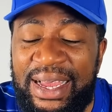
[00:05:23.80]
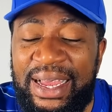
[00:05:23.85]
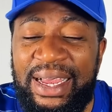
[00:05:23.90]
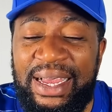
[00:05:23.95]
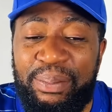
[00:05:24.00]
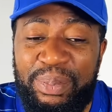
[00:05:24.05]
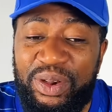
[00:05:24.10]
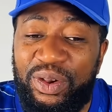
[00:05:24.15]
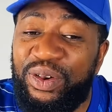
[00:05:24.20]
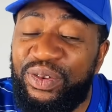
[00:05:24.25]

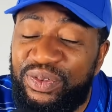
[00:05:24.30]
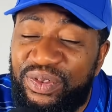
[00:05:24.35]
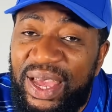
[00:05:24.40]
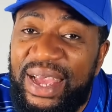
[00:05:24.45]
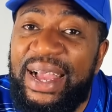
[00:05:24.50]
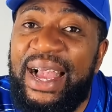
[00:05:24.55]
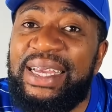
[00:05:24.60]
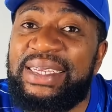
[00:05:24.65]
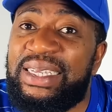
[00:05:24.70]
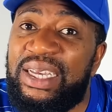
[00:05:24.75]
because
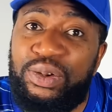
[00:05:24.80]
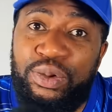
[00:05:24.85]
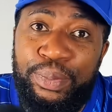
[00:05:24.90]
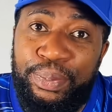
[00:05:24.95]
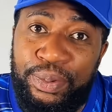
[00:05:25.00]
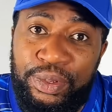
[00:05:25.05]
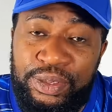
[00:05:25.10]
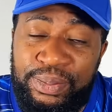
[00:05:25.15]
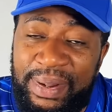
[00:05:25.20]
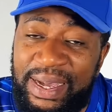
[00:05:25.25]
Viega is a good
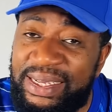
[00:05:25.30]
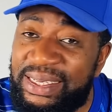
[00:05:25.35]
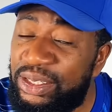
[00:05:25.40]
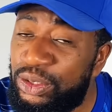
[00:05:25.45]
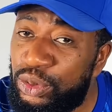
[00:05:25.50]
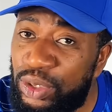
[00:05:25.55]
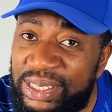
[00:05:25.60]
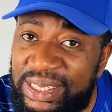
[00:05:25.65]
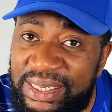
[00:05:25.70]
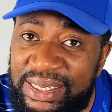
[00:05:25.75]
prospect. He's
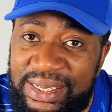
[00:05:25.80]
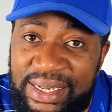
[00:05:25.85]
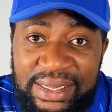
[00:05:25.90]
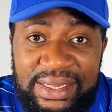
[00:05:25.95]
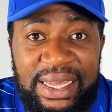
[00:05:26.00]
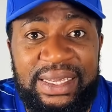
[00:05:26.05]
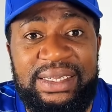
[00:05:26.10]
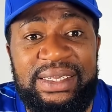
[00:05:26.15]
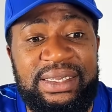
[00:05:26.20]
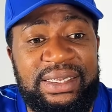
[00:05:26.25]
20 years
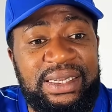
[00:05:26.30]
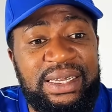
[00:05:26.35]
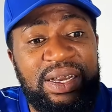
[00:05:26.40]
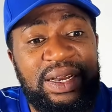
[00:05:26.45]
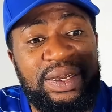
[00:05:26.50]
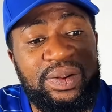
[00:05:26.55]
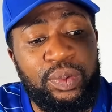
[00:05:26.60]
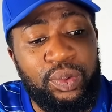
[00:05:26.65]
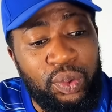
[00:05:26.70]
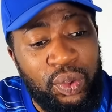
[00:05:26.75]
and his
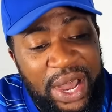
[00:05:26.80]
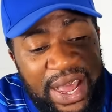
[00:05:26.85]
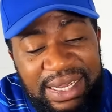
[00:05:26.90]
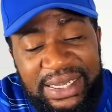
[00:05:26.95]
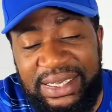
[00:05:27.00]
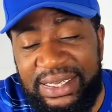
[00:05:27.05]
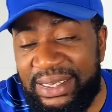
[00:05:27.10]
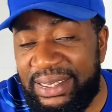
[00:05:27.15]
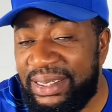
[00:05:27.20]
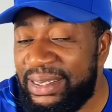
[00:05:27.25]

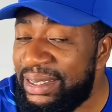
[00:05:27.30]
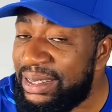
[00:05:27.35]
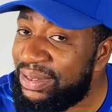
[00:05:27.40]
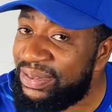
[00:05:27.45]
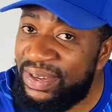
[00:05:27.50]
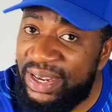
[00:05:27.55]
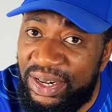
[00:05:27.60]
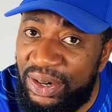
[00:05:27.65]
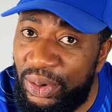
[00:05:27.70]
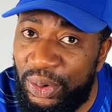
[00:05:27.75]
wage is
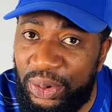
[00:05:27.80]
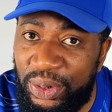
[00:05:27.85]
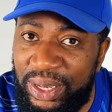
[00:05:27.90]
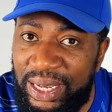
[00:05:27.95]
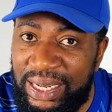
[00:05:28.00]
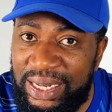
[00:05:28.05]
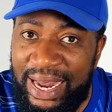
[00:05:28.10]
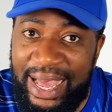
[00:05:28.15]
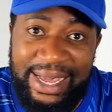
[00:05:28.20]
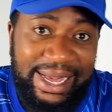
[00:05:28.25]
very low.
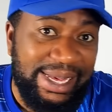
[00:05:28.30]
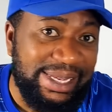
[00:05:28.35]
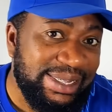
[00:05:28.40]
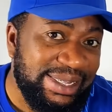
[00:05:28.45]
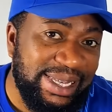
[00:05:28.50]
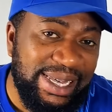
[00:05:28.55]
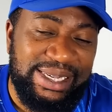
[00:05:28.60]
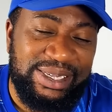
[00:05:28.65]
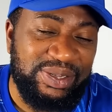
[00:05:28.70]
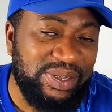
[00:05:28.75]
Like I
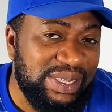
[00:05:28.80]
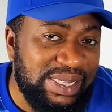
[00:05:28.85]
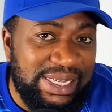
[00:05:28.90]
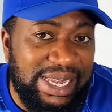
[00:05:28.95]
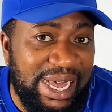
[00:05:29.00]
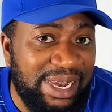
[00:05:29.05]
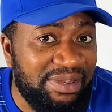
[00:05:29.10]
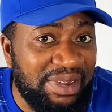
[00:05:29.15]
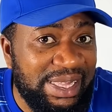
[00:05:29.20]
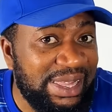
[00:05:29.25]
said, you see the
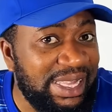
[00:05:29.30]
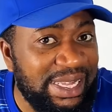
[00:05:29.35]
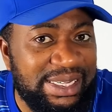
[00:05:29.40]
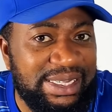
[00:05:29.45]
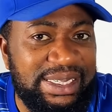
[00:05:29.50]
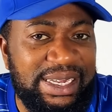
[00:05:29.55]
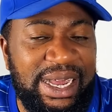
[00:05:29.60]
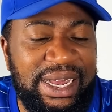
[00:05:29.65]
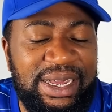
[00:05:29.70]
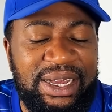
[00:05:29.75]
advantage
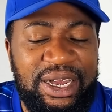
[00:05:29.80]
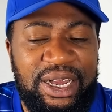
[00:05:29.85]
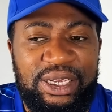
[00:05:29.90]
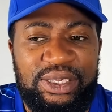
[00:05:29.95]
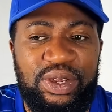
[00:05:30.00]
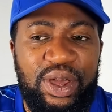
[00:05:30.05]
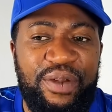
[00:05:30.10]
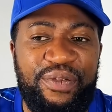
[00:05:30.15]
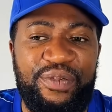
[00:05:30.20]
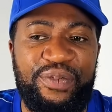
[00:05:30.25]
here.
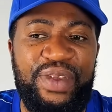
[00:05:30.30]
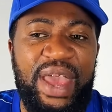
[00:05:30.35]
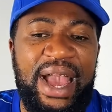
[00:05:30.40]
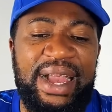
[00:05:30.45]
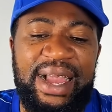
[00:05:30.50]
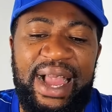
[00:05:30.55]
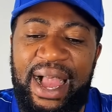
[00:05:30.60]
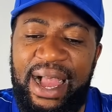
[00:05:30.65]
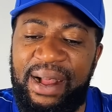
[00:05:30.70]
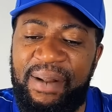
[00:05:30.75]
So if
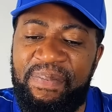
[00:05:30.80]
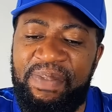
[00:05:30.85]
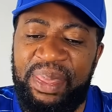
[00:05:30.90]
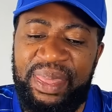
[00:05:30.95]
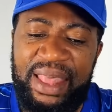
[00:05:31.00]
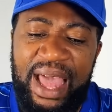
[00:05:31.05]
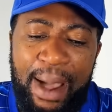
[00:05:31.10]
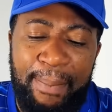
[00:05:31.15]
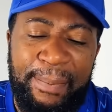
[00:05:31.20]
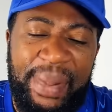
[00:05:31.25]
Viega
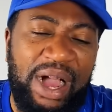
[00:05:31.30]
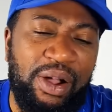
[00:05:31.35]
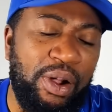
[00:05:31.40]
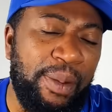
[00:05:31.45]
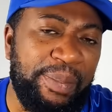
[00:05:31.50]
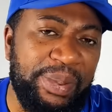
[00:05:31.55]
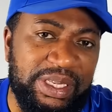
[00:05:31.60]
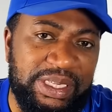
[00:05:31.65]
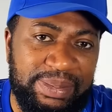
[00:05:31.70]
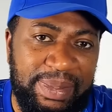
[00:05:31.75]
now pack
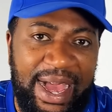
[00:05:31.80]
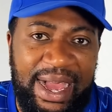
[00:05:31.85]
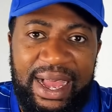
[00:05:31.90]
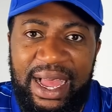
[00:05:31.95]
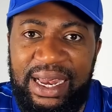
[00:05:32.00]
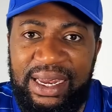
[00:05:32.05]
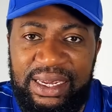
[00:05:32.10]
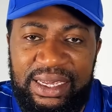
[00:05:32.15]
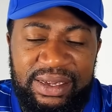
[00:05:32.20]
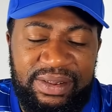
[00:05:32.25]
up his bag
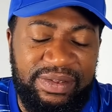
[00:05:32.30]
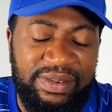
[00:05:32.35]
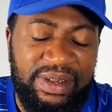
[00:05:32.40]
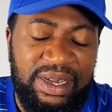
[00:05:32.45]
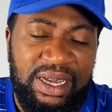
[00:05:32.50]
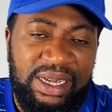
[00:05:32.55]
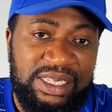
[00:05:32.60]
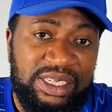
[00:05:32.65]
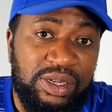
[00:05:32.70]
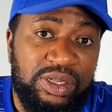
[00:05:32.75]
and leave,
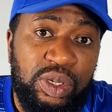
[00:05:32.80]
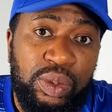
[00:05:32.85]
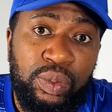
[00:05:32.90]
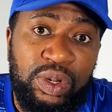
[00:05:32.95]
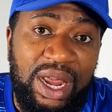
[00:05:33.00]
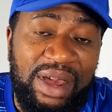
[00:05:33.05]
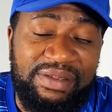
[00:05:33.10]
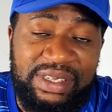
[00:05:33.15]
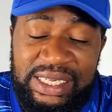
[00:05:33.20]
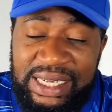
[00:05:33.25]
Chelsea would
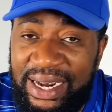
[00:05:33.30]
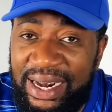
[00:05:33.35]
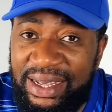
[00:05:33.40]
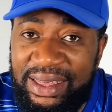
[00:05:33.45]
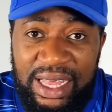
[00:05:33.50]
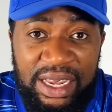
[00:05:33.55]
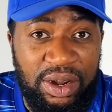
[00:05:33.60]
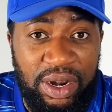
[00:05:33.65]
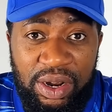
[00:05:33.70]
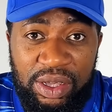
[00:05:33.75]
have
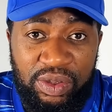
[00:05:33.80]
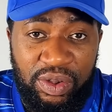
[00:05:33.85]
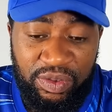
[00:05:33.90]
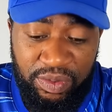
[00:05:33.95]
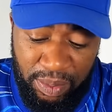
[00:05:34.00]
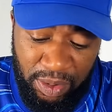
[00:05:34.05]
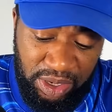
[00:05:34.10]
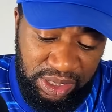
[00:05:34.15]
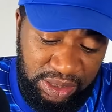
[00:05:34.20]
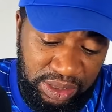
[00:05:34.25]
generated a lot of
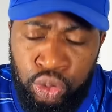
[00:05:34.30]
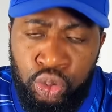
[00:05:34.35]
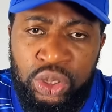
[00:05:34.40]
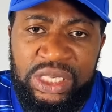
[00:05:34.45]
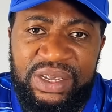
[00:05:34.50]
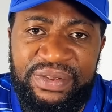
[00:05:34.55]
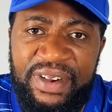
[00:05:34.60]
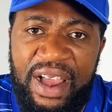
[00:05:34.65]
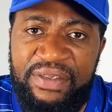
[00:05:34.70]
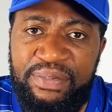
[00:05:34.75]
money.
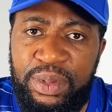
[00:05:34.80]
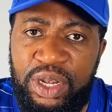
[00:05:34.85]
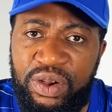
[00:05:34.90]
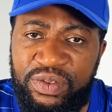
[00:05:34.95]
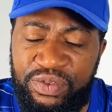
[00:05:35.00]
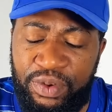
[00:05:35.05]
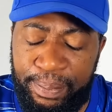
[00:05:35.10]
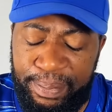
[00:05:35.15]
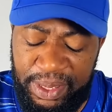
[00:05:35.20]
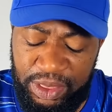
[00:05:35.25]
25 million
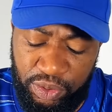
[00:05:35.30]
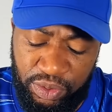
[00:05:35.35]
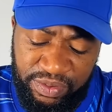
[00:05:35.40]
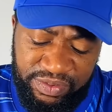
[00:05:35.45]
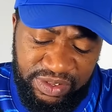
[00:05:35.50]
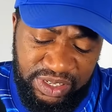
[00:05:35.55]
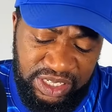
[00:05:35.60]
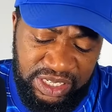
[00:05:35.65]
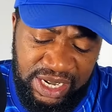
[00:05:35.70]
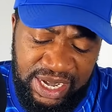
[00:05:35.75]
from
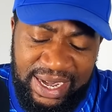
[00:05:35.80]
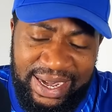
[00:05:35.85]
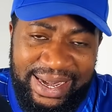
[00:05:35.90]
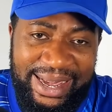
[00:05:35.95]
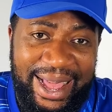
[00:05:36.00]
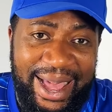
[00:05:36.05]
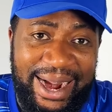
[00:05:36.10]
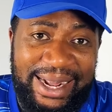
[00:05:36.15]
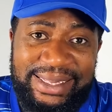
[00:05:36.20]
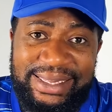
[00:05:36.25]
Petrovic,
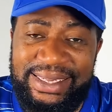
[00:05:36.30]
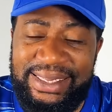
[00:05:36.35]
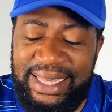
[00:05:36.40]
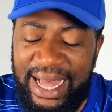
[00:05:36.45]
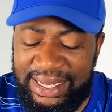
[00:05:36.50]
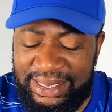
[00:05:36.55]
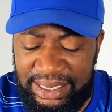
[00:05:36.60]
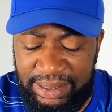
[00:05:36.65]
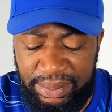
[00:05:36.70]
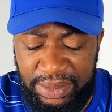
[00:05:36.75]
guaranteed
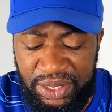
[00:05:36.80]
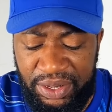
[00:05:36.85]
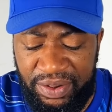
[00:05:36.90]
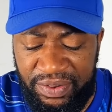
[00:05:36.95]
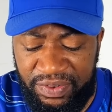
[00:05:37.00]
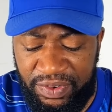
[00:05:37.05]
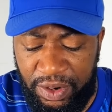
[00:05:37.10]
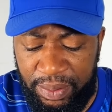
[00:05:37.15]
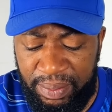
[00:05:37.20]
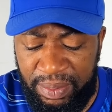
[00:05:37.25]
30 million
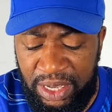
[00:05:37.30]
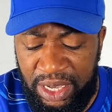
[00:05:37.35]
from